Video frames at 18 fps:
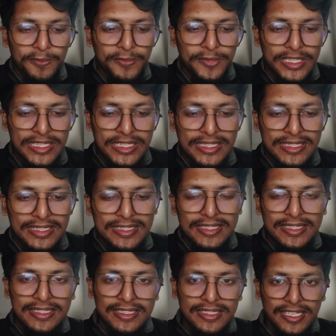in a
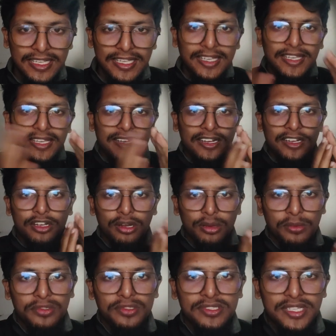common sense, if we say
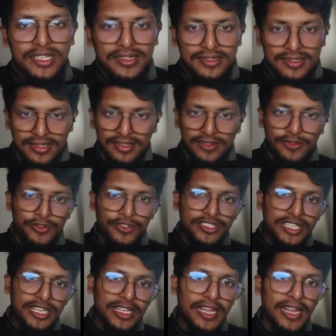that, it is
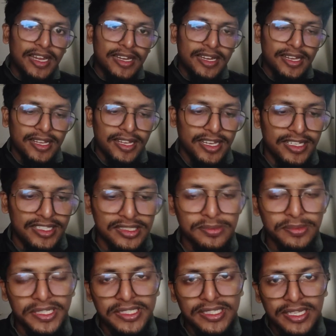basically
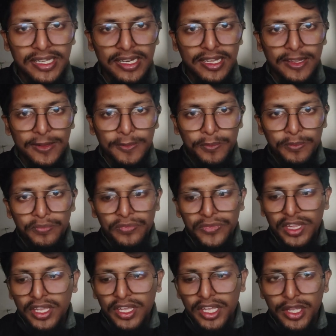you are
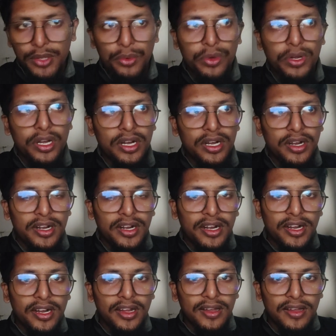
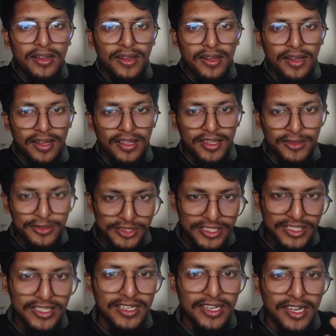using a data to
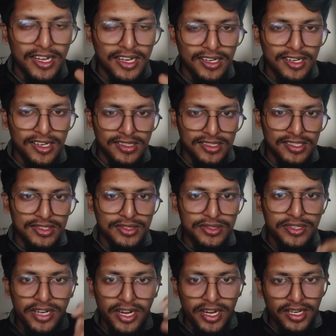train your model,
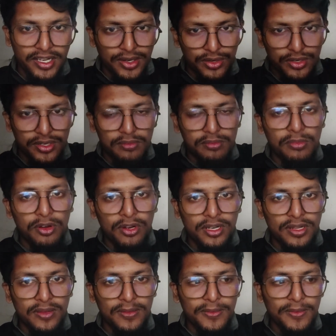and
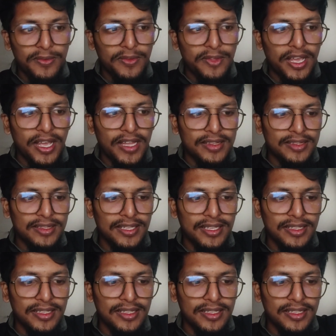then you are